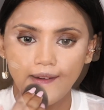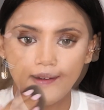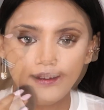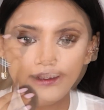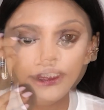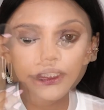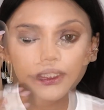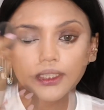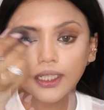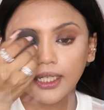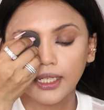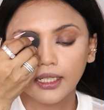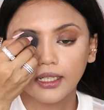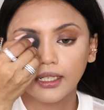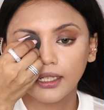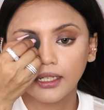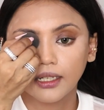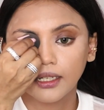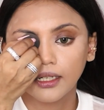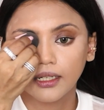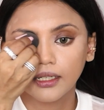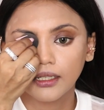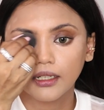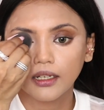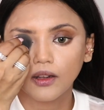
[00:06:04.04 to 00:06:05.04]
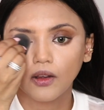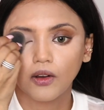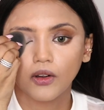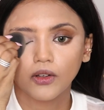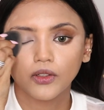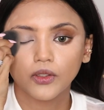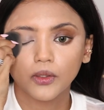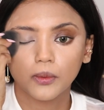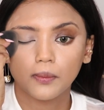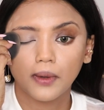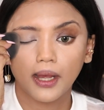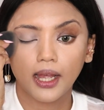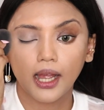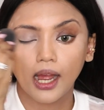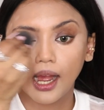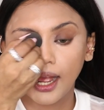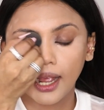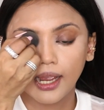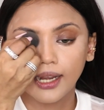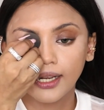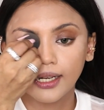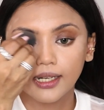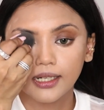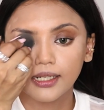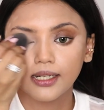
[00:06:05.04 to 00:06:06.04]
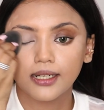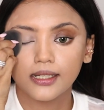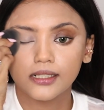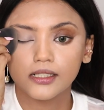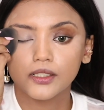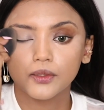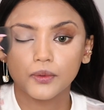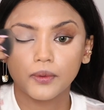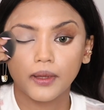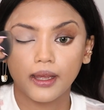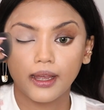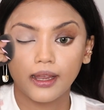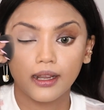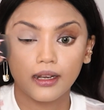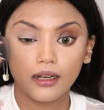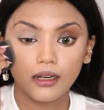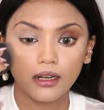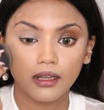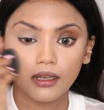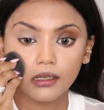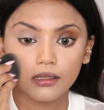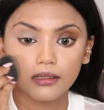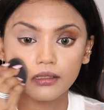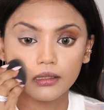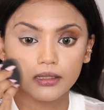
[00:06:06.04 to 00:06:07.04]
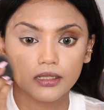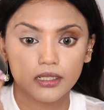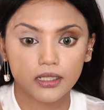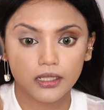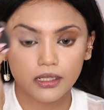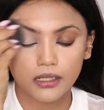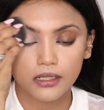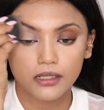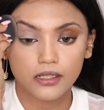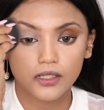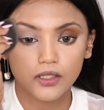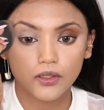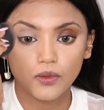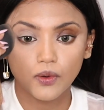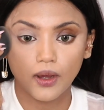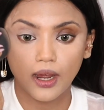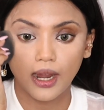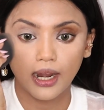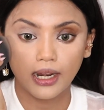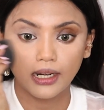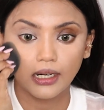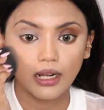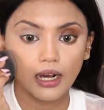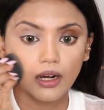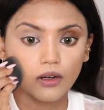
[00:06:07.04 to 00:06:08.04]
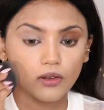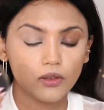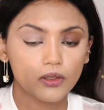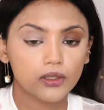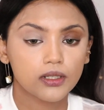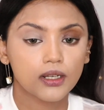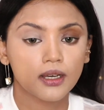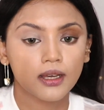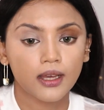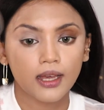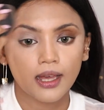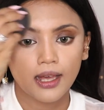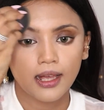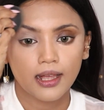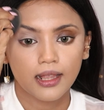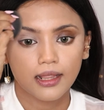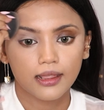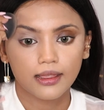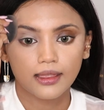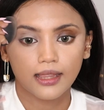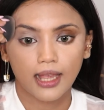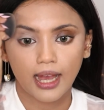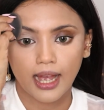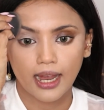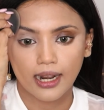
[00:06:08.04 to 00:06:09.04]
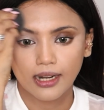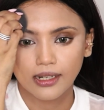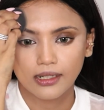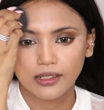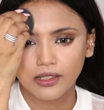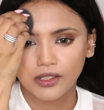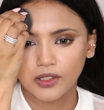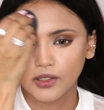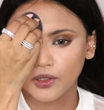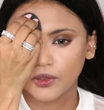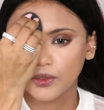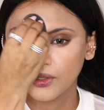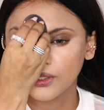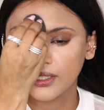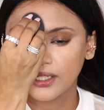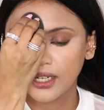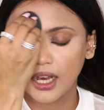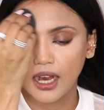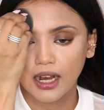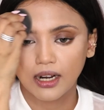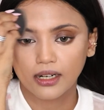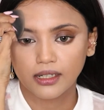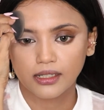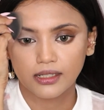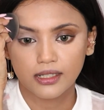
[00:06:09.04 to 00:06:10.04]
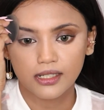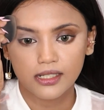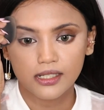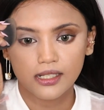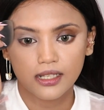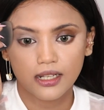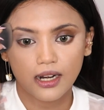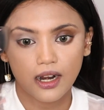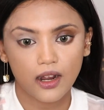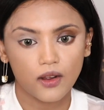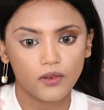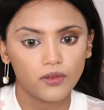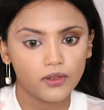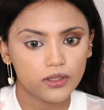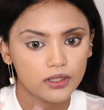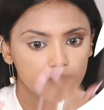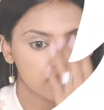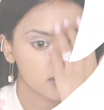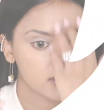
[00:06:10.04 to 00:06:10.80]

Just taking it onto my eyelid as well, just to hide out that, you know, darkness around.